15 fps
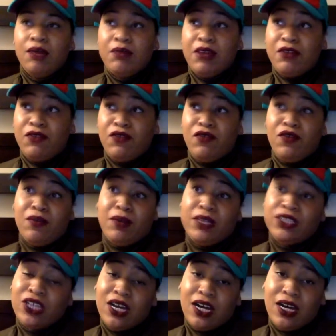Thankful for my
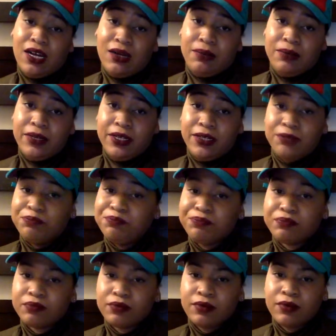job. And
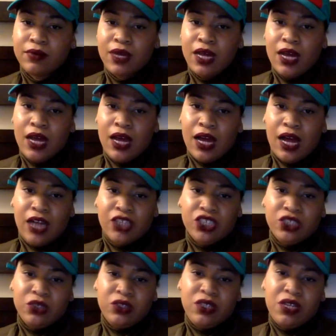I just